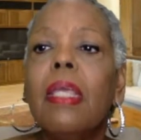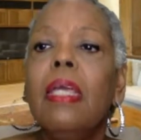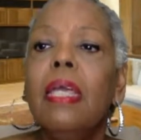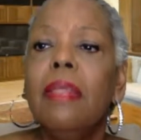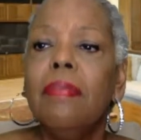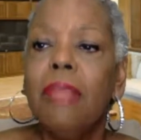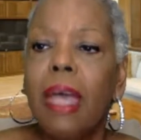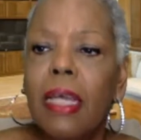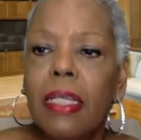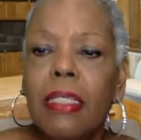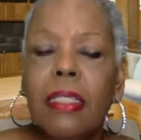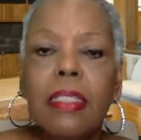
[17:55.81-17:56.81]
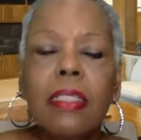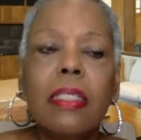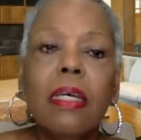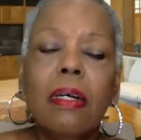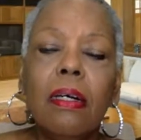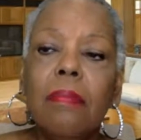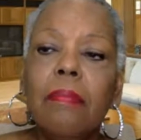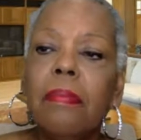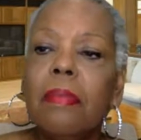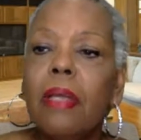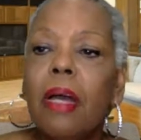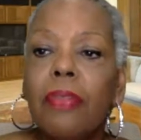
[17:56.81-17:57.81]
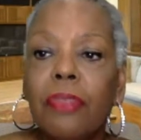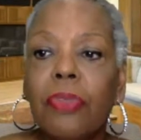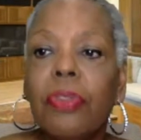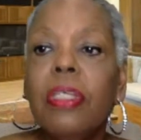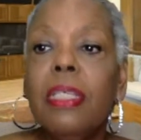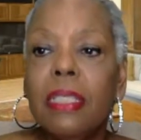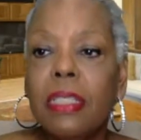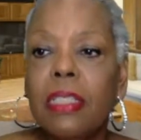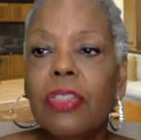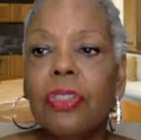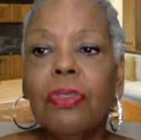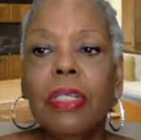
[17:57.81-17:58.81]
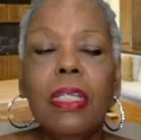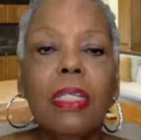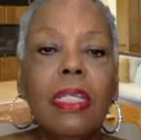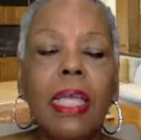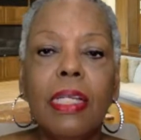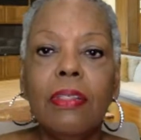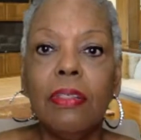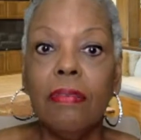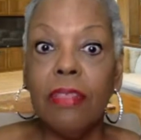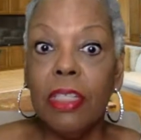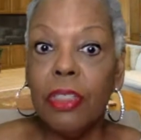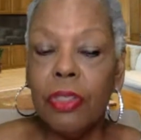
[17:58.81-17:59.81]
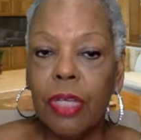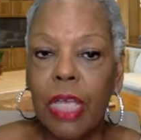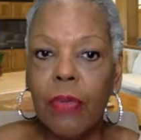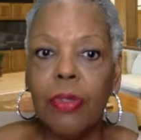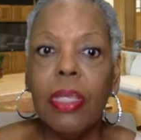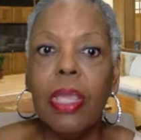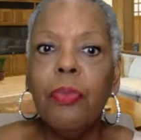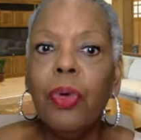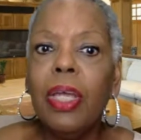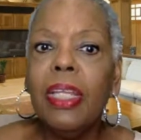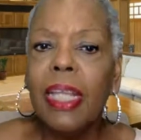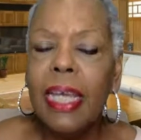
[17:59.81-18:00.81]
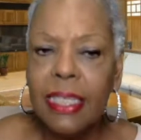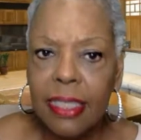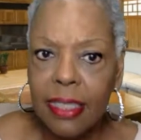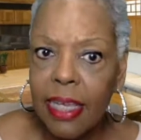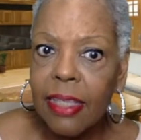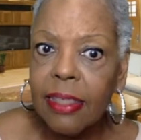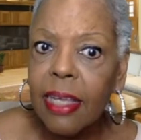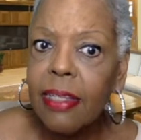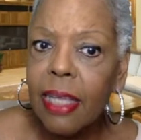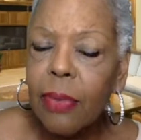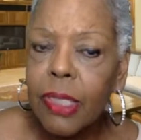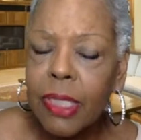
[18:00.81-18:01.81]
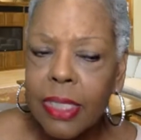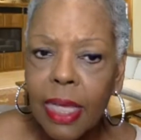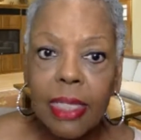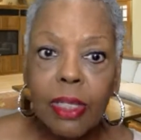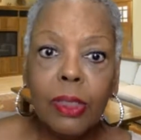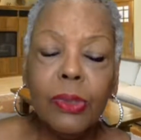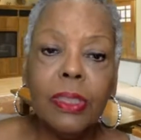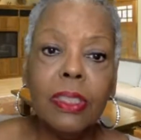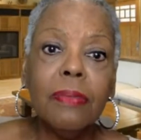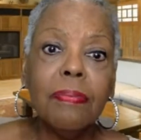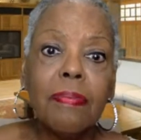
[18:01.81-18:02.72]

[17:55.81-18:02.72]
and that is 3 essential indicators of digital equity. And one last thing that was not included